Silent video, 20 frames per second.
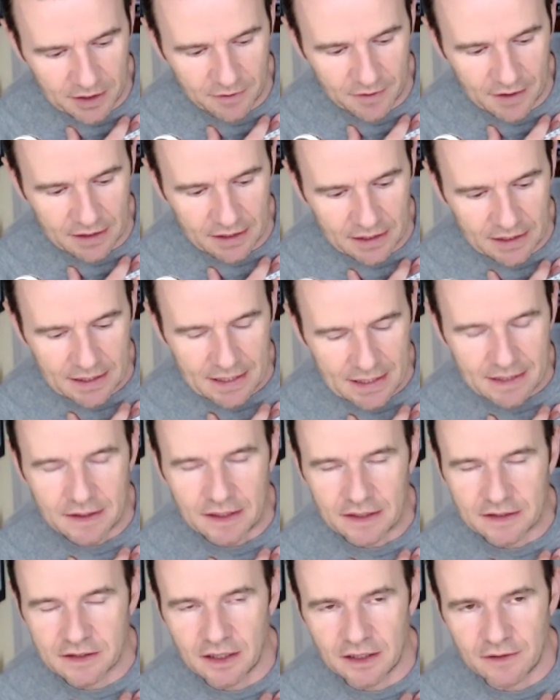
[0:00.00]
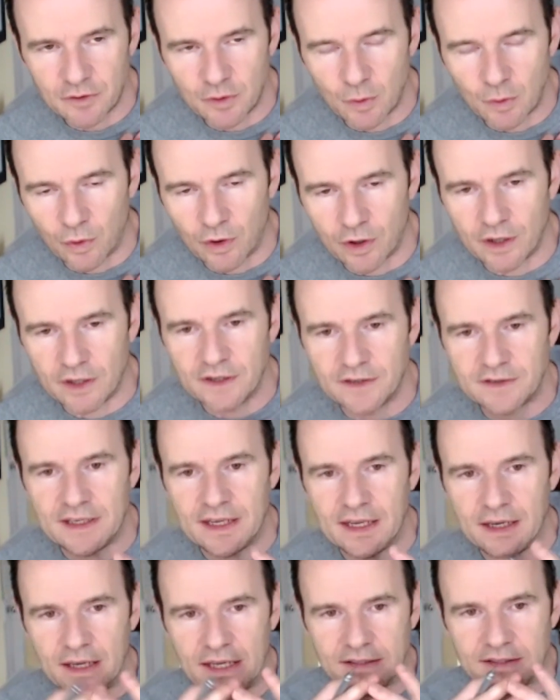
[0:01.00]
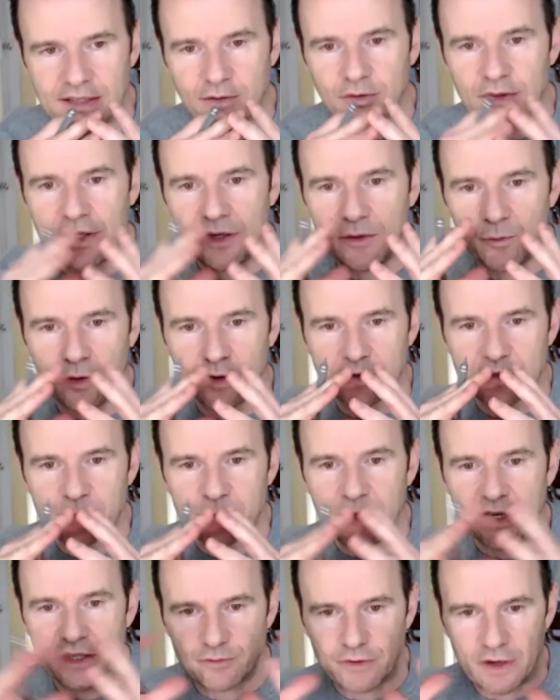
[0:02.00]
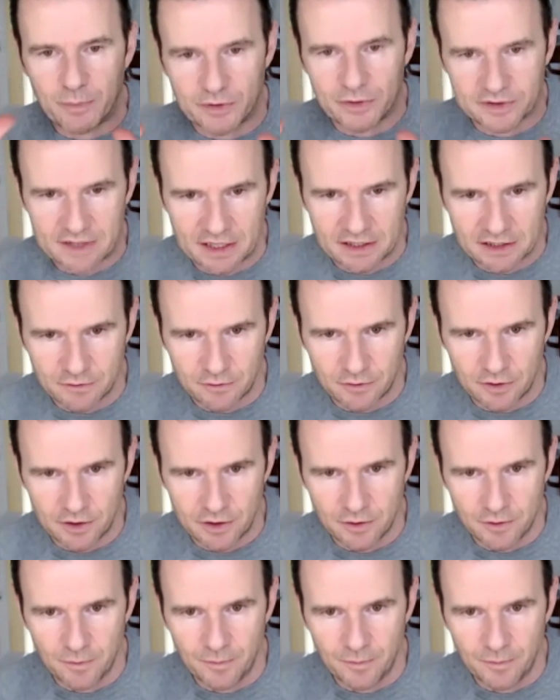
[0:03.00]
That it's not even the word, it's everything what space represents for you.